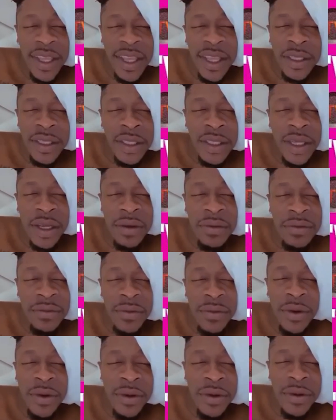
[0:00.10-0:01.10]
yes, you can
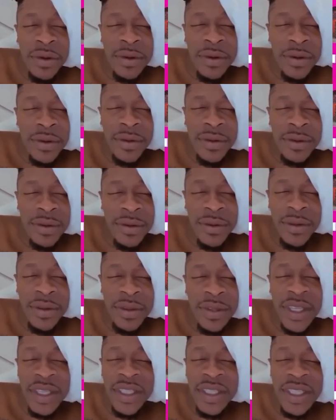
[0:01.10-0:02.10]
phone
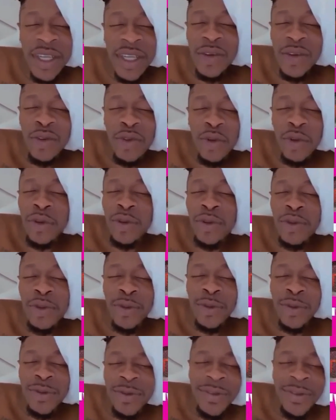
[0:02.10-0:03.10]
a check draw
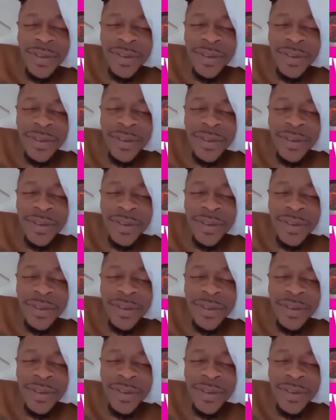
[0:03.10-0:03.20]
so